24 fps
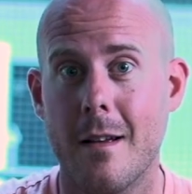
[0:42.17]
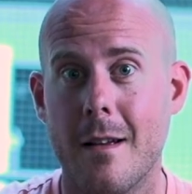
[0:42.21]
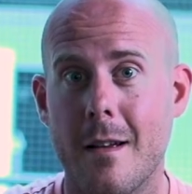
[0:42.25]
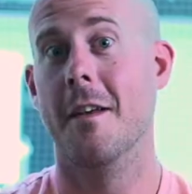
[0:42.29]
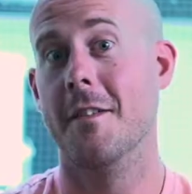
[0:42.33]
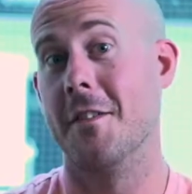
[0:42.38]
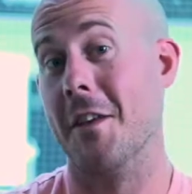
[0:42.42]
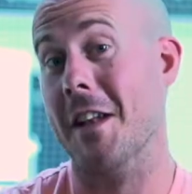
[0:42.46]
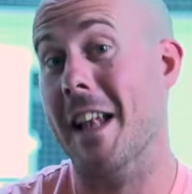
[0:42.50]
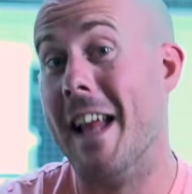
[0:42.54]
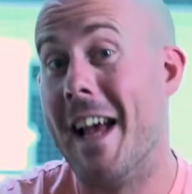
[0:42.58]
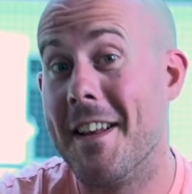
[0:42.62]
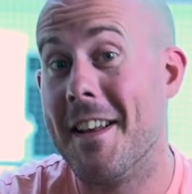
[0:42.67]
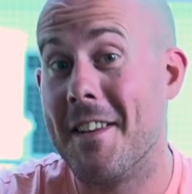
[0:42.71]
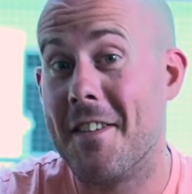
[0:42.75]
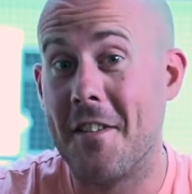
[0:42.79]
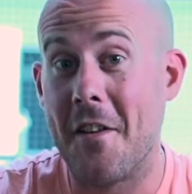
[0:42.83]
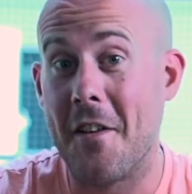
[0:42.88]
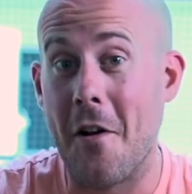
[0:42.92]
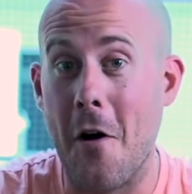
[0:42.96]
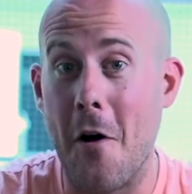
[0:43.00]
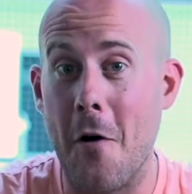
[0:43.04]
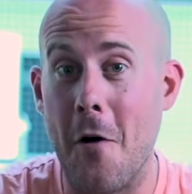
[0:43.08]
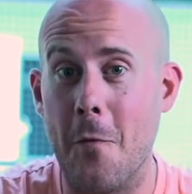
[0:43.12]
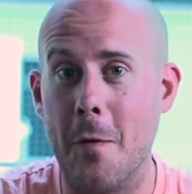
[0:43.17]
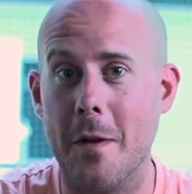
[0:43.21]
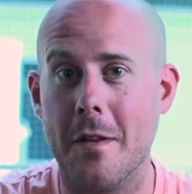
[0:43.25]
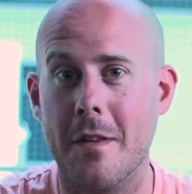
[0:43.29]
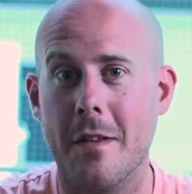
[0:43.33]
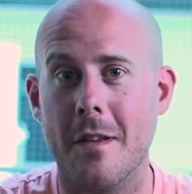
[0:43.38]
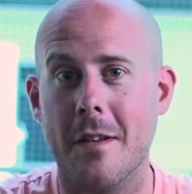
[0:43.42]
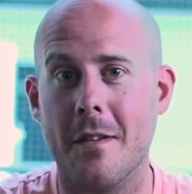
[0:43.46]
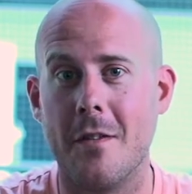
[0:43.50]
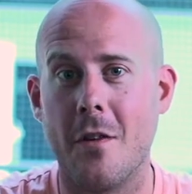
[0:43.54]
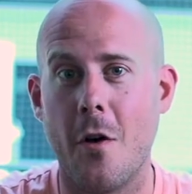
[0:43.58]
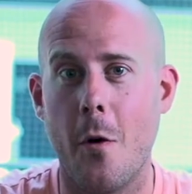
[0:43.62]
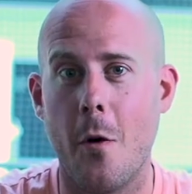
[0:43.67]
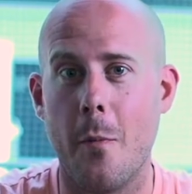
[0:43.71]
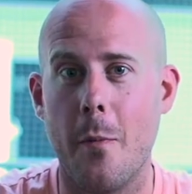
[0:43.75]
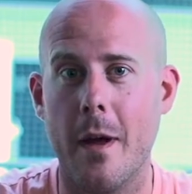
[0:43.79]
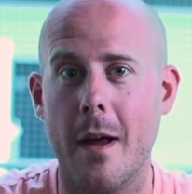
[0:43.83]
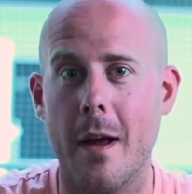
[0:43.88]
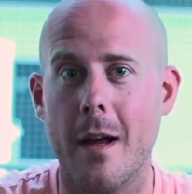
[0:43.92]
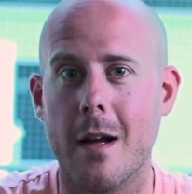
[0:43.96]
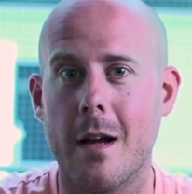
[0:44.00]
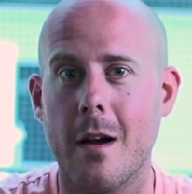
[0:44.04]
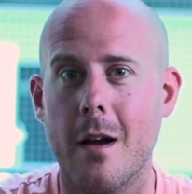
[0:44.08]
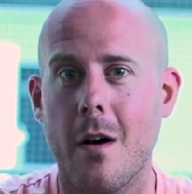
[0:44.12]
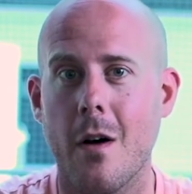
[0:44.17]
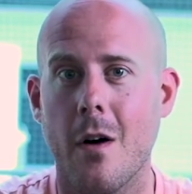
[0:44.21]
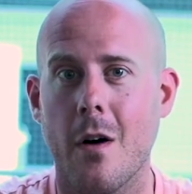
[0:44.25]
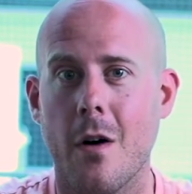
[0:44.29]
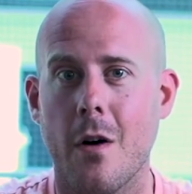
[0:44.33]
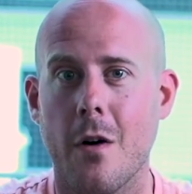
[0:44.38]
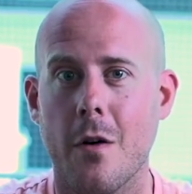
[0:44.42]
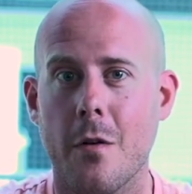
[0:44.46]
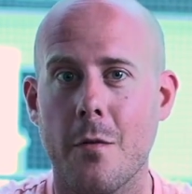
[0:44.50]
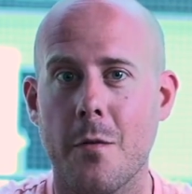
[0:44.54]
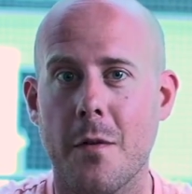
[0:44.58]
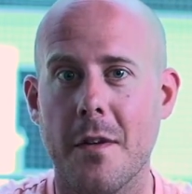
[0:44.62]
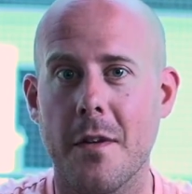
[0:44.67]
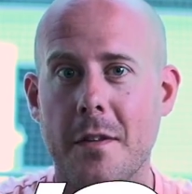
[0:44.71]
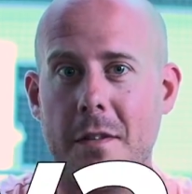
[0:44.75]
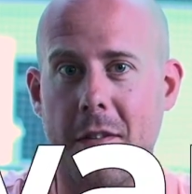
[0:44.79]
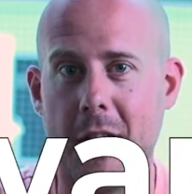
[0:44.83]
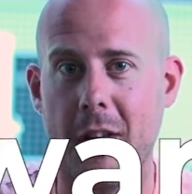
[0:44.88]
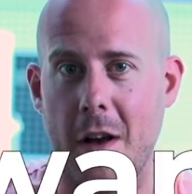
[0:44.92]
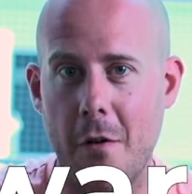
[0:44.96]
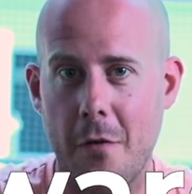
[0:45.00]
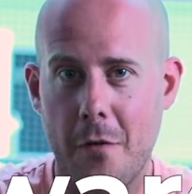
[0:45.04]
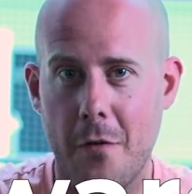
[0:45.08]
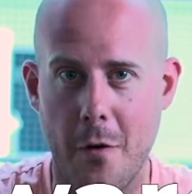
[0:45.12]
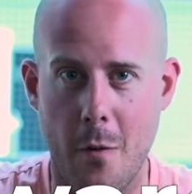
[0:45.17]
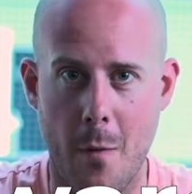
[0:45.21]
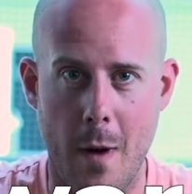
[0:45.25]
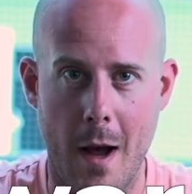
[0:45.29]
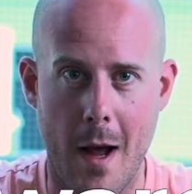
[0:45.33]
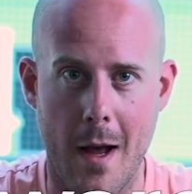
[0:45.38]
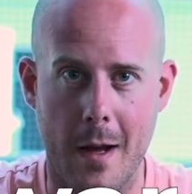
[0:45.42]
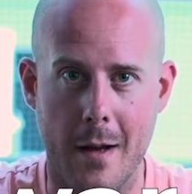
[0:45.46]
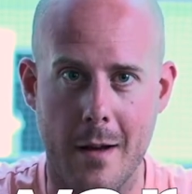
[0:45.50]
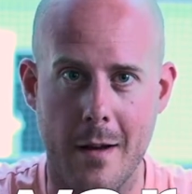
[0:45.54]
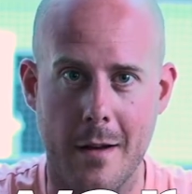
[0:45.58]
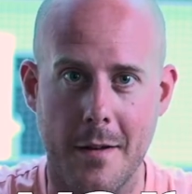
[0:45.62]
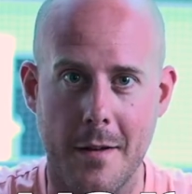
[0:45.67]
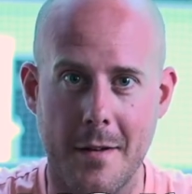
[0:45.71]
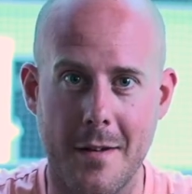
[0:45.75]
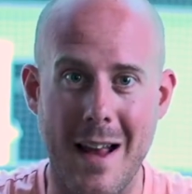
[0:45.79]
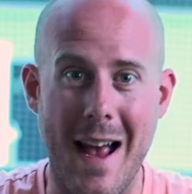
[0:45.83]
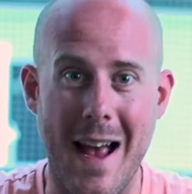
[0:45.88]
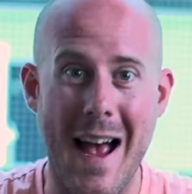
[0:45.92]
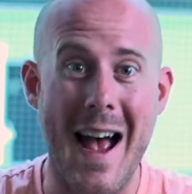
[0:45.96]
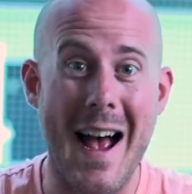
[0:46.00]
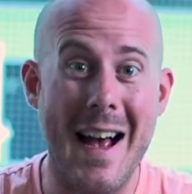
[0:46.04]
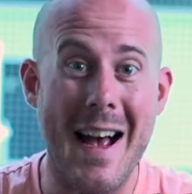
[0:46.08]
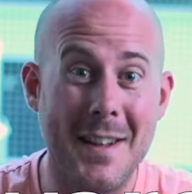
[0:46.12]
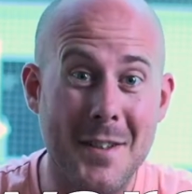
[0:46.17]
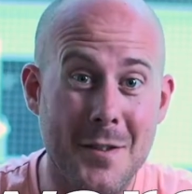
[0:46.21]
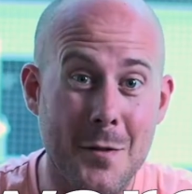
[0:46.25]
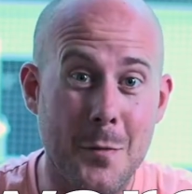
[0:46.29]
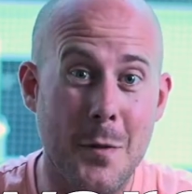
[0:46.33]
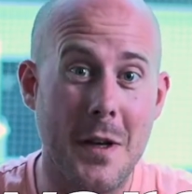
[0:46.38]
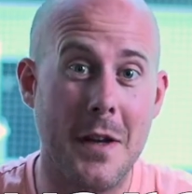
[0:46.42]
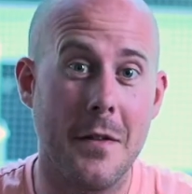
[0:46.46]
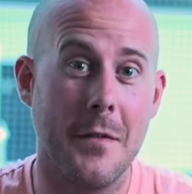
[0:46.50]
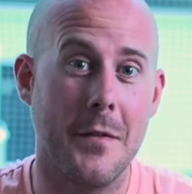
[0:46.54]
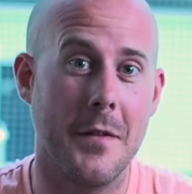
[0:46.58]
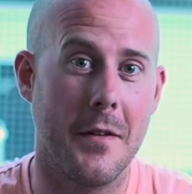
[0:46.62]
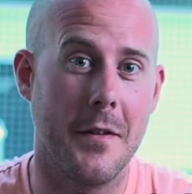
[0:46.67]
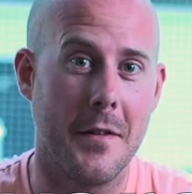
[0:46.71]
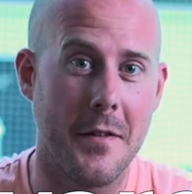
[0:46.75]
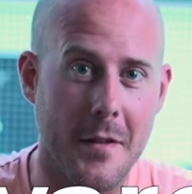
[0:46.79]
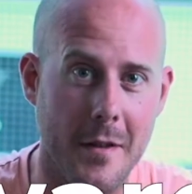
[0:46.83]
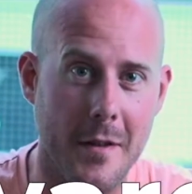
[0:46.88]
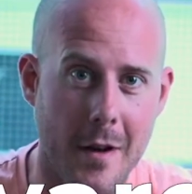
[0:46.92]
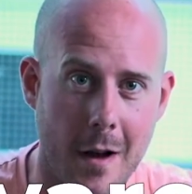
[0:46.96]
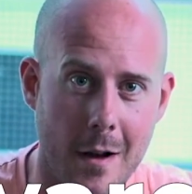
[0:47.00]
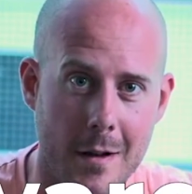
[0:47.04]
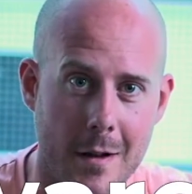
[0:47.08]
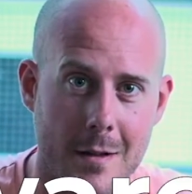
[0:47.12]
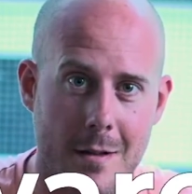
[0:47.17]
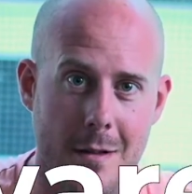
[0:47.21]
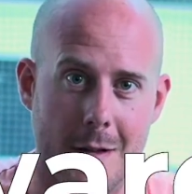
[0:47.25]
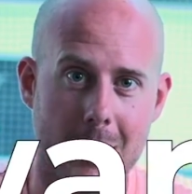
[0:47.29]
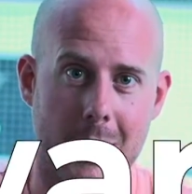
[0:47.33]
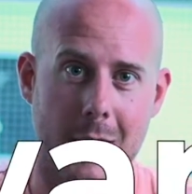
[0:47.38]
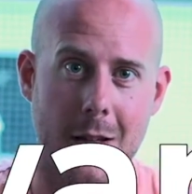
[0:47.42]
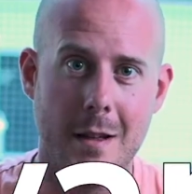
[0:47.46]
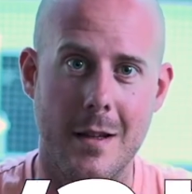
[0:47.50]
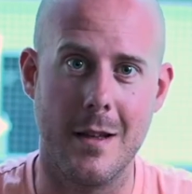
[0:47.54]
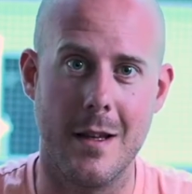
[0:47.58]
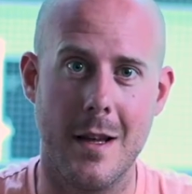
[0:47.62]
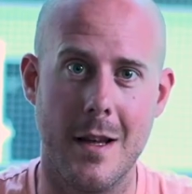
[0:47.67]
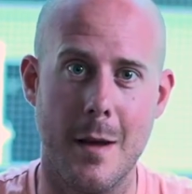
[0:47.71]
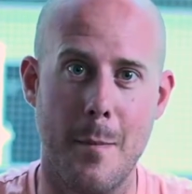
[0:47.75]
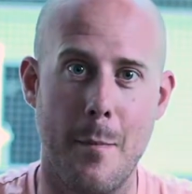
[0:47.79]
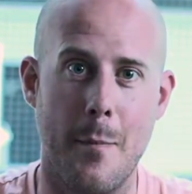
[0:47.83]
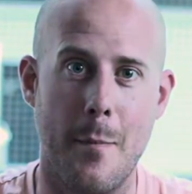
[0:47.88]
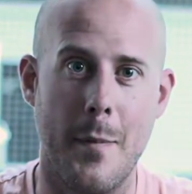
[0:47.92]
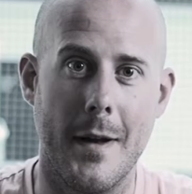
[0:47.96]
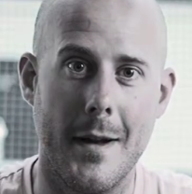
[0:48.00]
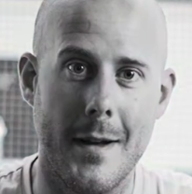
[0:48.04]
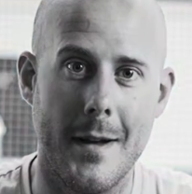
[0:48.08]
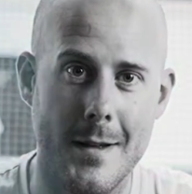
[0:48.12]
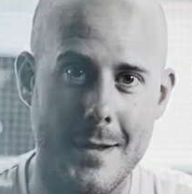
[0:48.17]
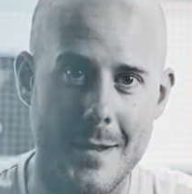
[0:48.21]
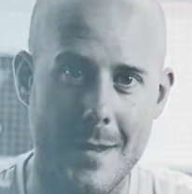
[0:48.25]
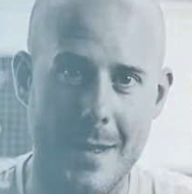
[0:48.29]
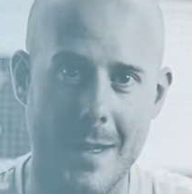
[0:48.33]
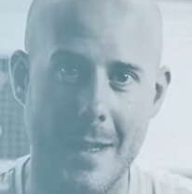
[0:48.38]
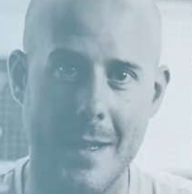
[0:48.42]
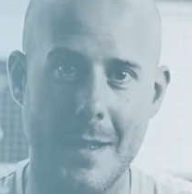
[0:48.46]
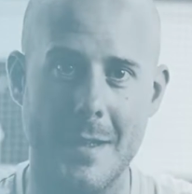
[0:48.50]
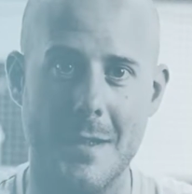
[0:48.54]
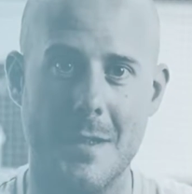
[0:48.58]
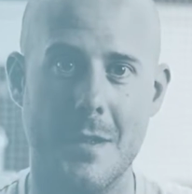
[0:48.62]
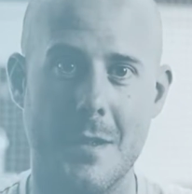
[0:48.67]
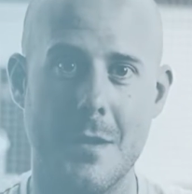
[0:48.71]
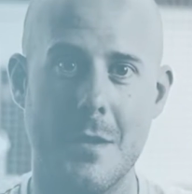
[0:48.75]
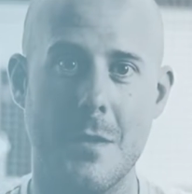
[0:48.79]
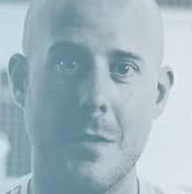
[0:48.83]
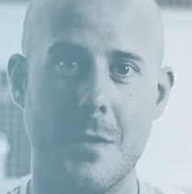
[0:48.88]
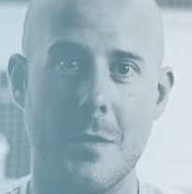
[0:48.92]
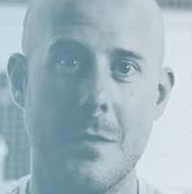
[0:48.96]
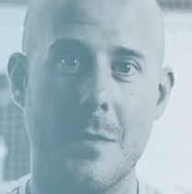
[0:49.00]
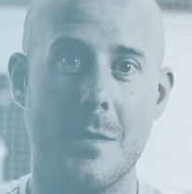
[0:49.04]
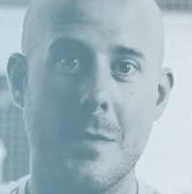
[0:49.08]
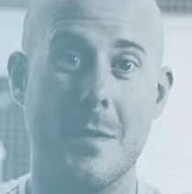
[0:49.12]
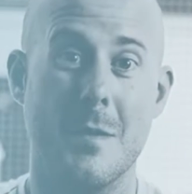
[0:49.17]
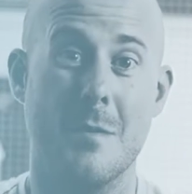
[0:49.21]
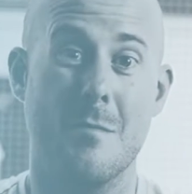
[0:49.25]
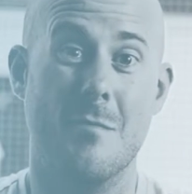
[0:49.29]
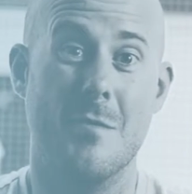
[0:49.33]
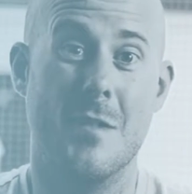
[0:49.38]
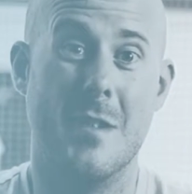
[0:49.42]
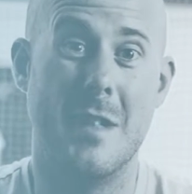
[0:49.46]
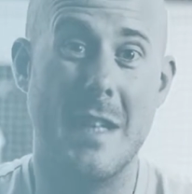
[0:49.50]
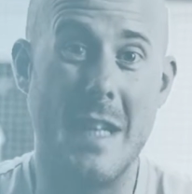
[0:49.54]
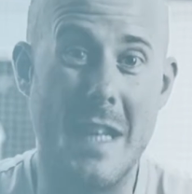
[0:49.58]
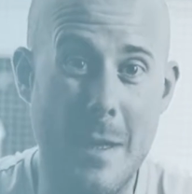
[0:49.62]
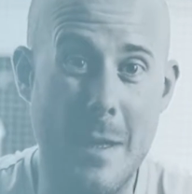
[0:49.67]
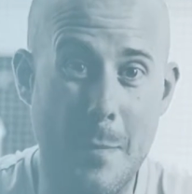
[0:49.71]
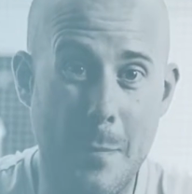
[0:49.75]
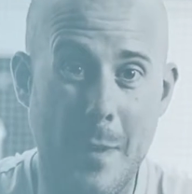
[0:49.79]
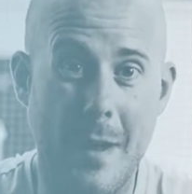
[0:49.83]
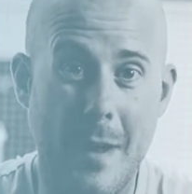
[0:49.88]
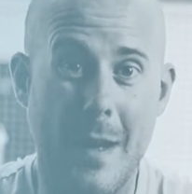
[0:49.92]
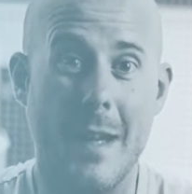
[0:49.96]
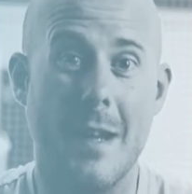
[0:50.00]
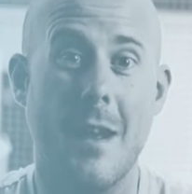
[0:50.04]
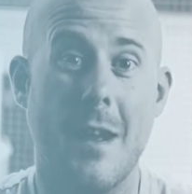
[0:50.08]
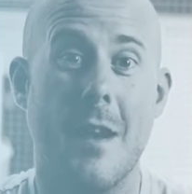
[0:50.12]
So let's start with the topic of self-awareness. As we've discussed, the ability to deeply